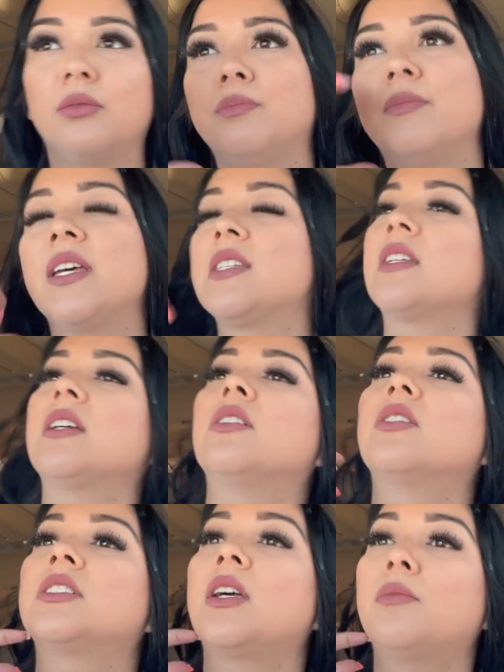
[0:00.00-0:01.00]
messy it
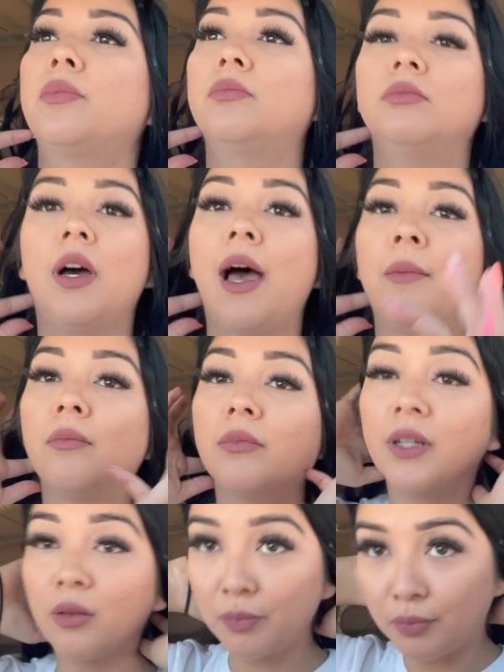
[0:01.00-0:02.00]
looks. I'm
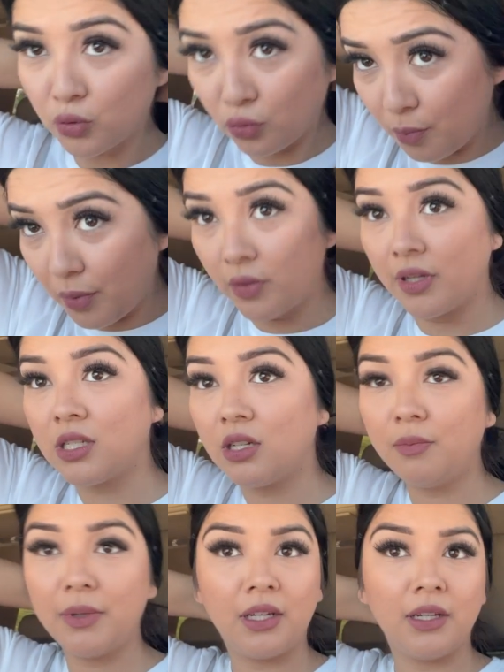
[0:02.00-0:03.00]
gonna do a
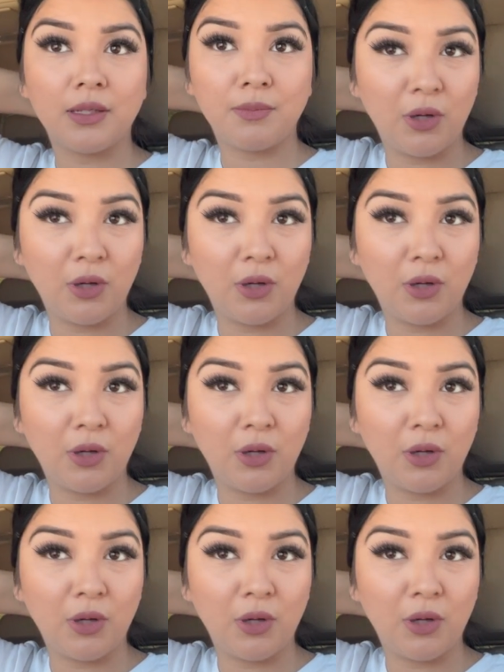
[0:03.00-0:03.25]
ponytail because